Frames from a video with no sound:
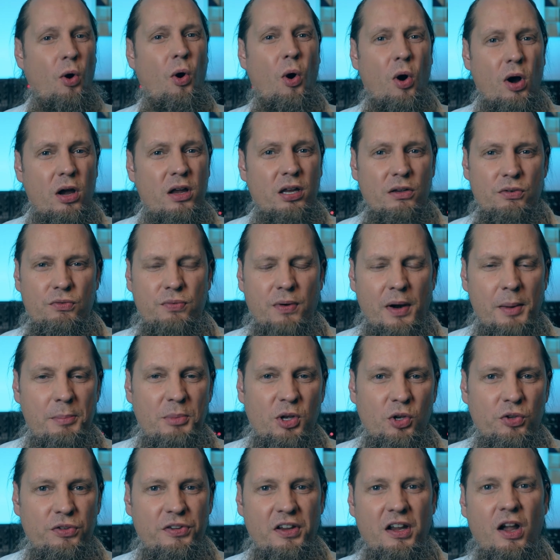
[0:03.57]
orchestral
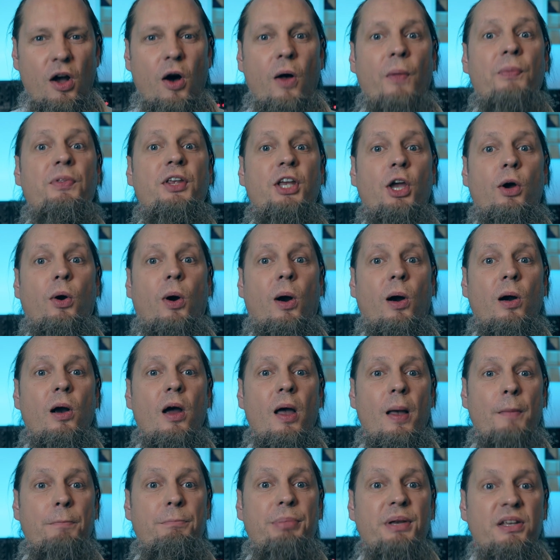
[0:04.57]
music on your
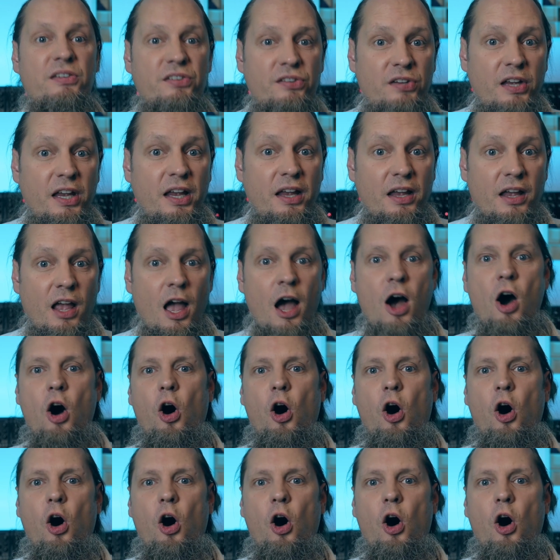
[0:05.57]
PC.